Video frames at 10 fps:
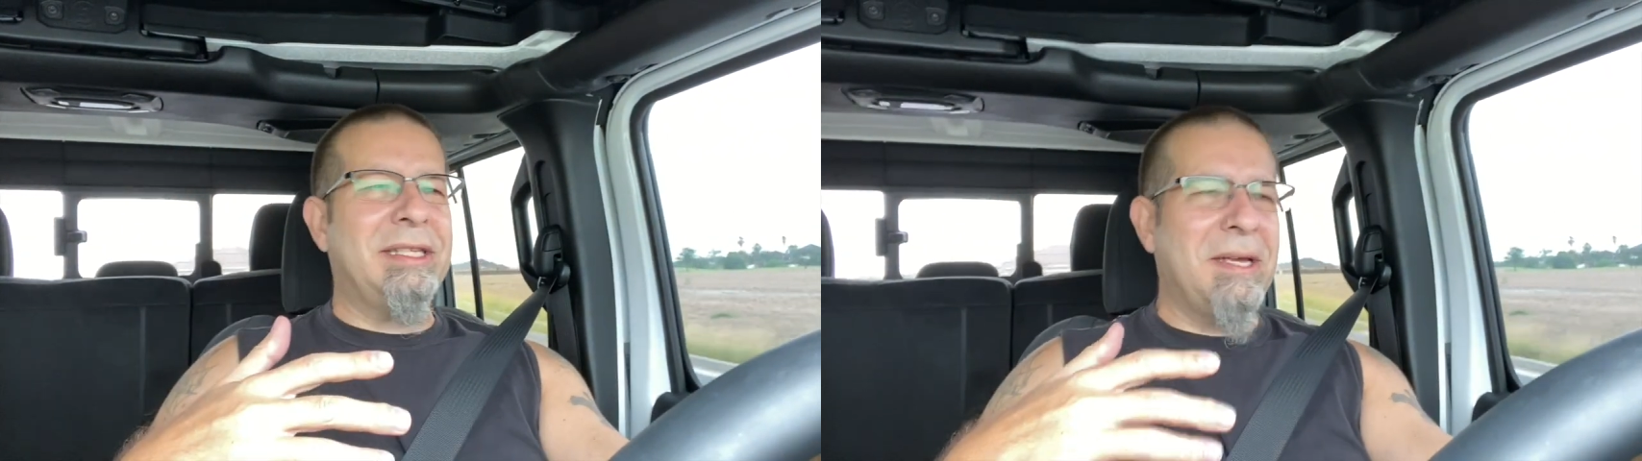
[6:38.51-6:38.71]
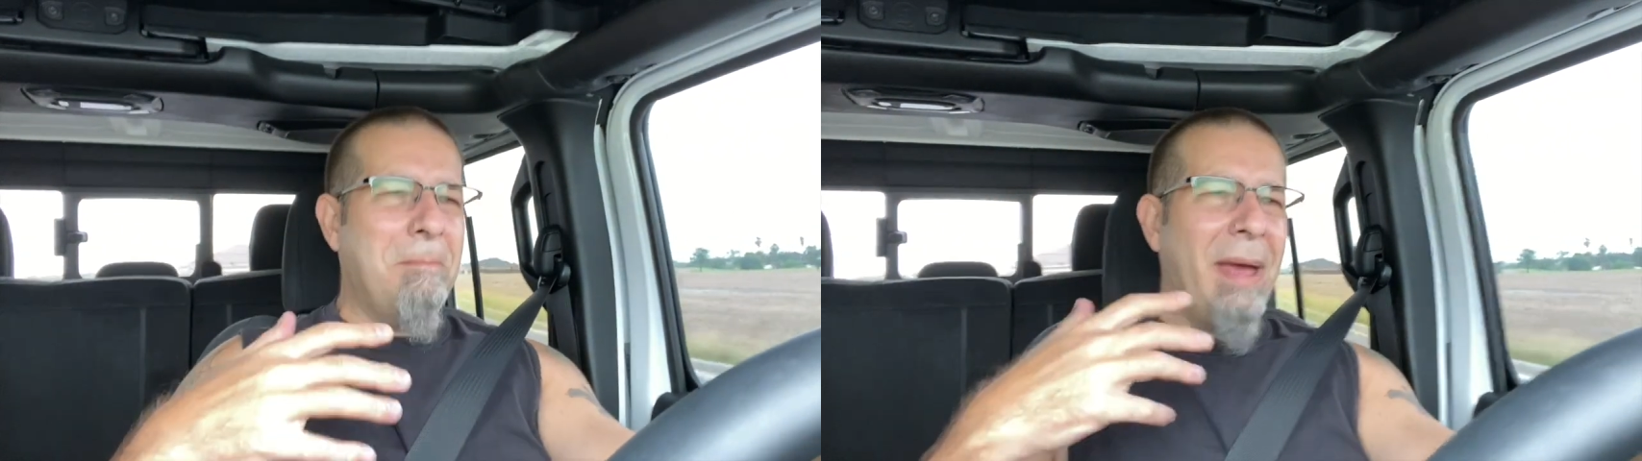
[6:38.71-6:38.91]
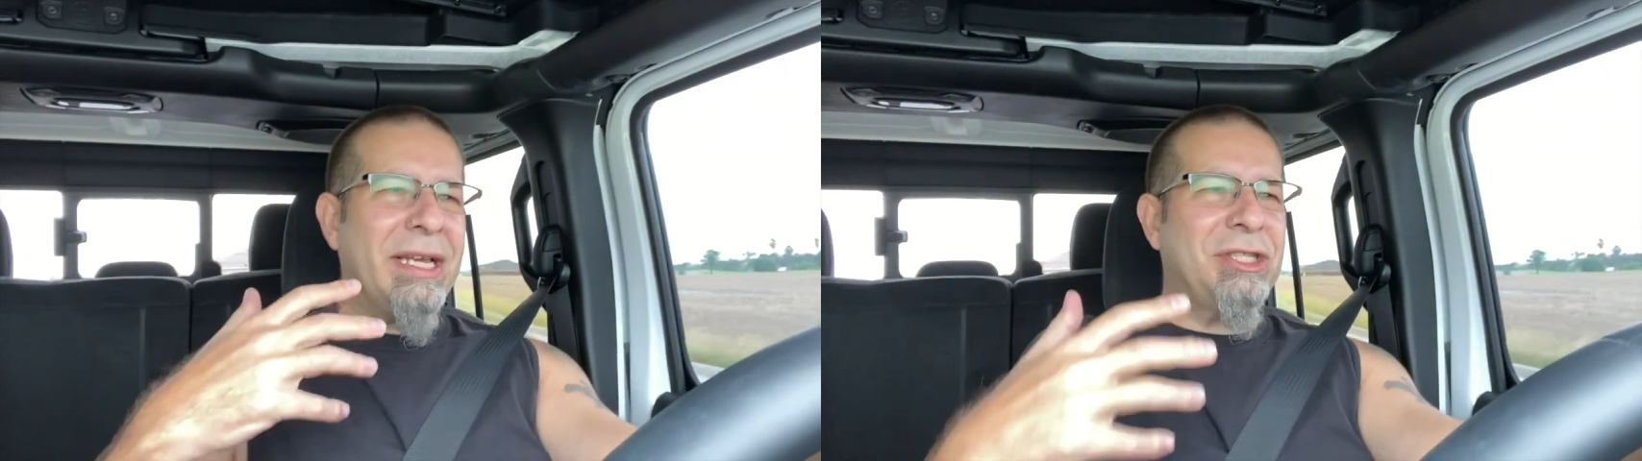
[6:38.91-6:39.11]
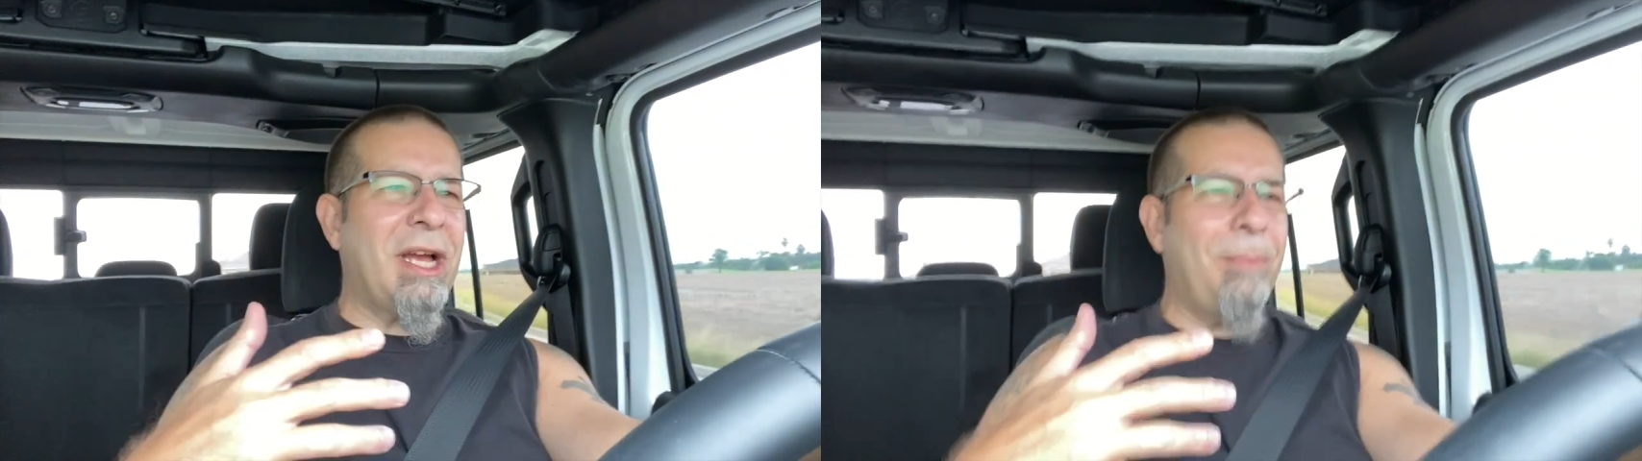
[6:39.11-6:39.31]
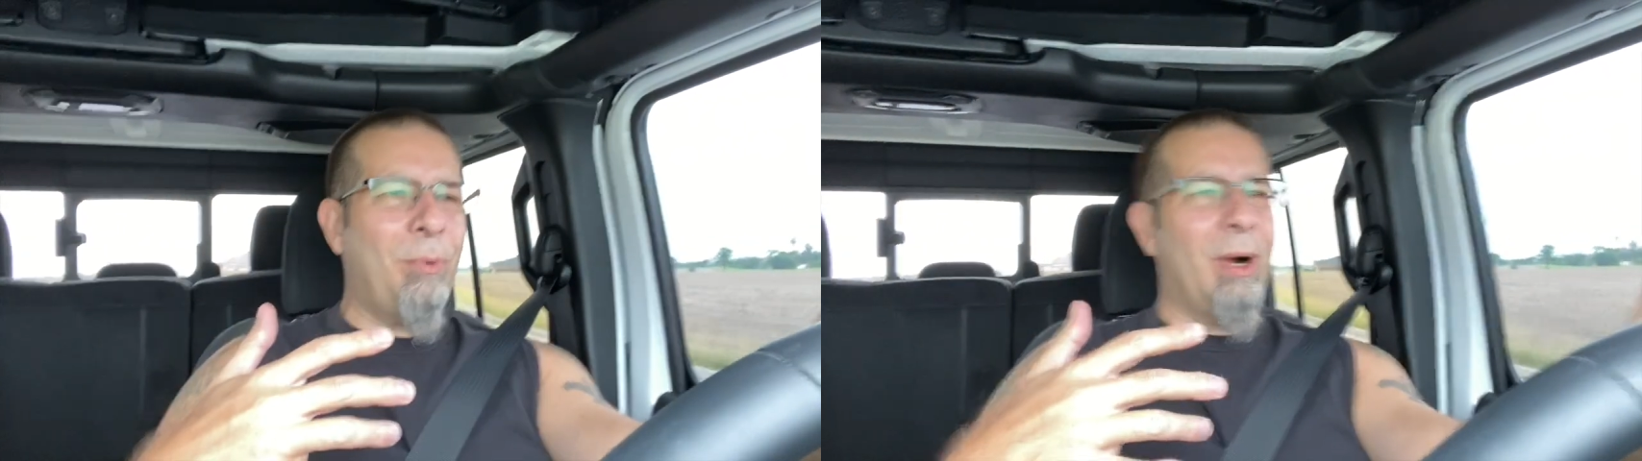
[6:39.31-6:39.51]
to mesh
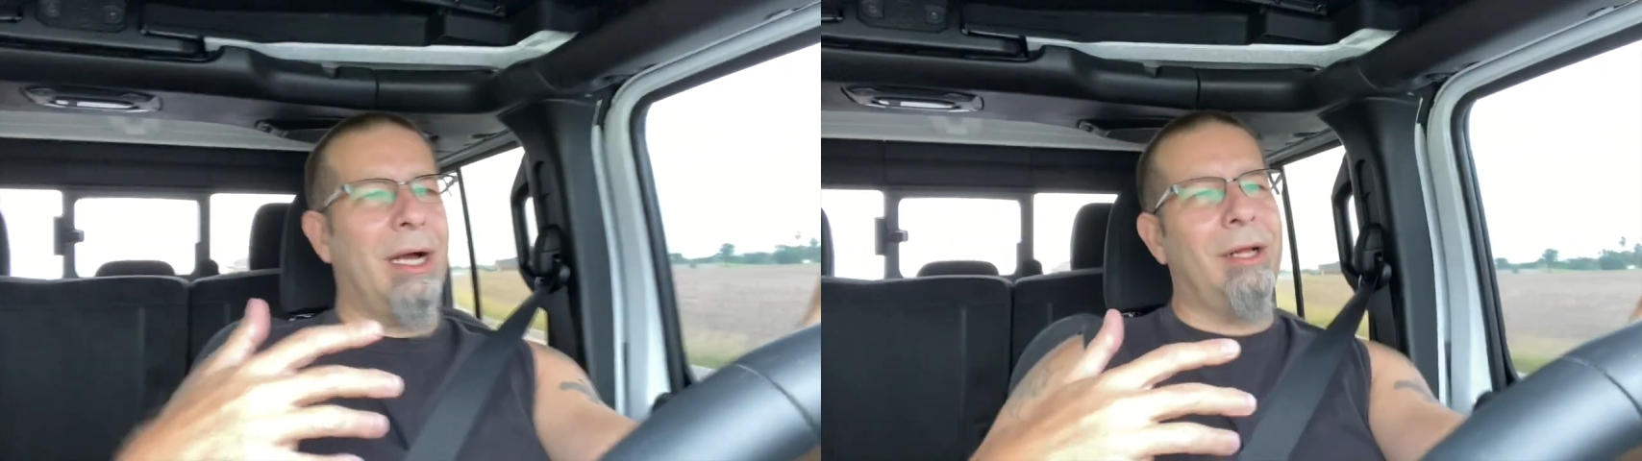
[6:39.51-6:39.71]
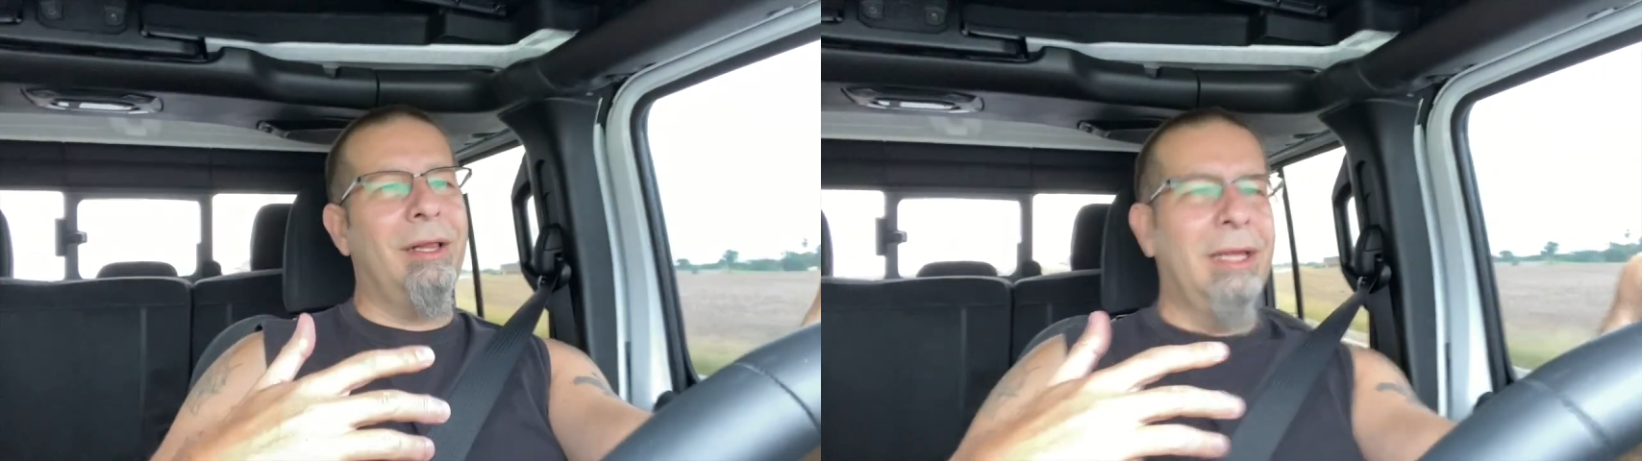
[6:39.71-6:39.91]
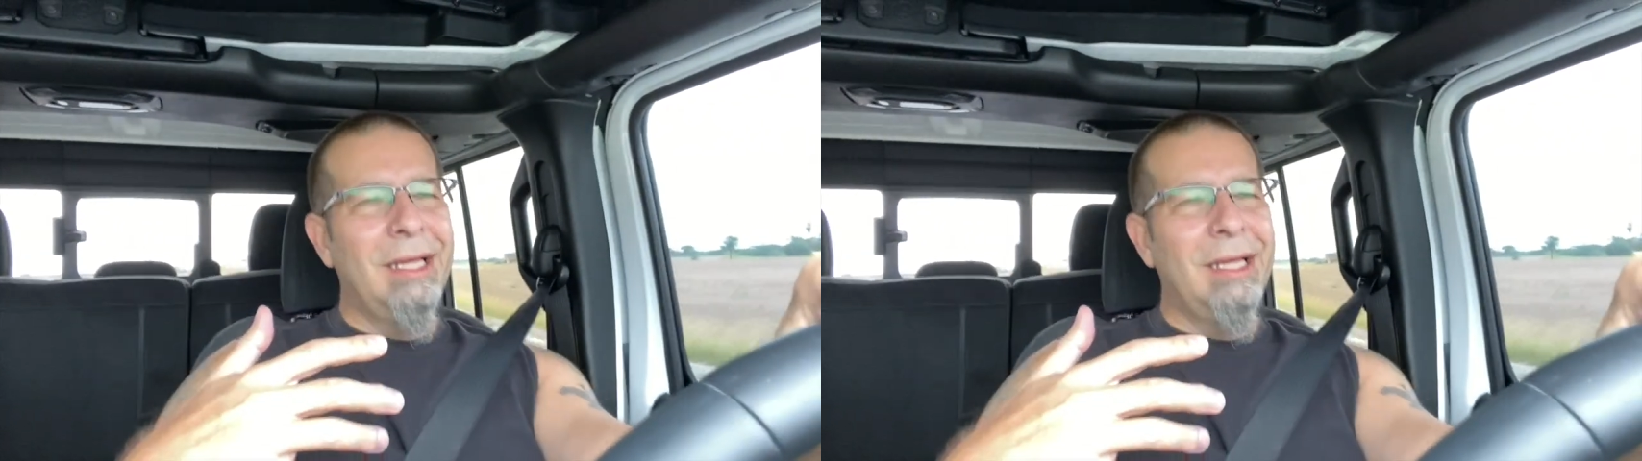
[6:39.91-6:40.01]
up well